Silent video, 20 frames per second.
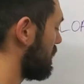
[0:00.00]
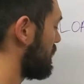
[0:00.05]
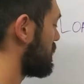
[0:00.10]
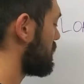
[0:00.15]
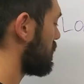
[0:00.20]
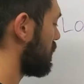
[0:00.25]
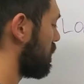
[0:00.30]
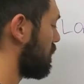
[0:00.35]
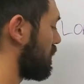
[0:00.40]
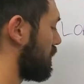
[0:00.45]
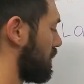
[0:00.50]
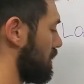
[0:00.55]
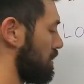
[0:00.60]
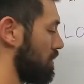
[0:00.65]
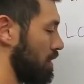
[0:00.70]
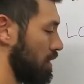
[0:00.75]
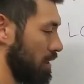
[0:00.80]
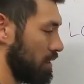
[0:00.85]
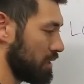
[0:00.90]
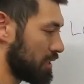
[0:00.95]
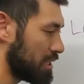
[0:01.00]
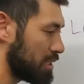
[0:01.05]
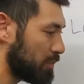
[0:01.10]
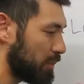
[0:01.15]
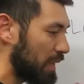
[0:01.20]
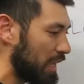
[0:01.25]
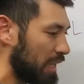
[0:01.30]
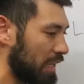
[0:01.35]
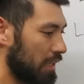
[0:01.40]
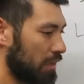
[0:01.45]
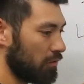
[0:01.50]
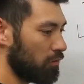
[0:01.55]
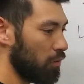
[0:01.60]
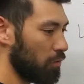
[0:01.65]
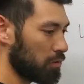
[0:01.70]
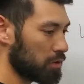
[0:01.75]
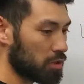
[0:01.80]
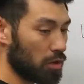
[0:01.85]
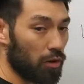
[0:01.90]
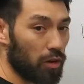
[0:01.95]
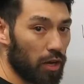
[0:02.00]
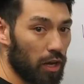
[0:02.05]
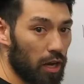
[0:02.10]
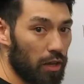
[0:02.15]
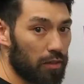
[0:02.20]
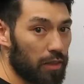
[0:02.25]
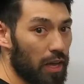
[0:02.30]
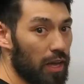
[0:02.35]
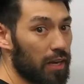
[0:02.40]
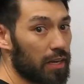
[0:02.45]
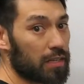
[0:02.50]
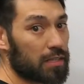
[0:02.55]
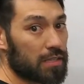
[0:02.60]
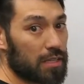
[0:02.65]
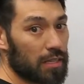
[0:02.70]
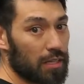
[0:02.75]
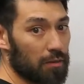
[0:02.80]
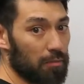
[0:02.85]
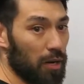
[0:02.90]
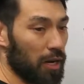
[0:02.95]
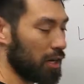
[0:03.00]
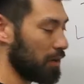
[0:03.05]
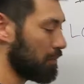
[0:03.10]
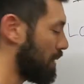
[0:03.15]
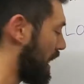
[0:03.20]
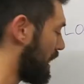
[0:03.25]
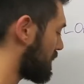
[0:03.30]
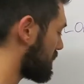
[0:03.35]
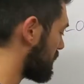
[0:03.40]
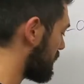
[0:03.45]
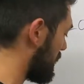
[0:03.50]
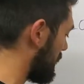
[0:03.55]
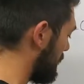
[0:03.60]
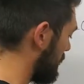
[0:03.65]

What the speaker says: and so the speed of what was going on, that exceeded my capacity.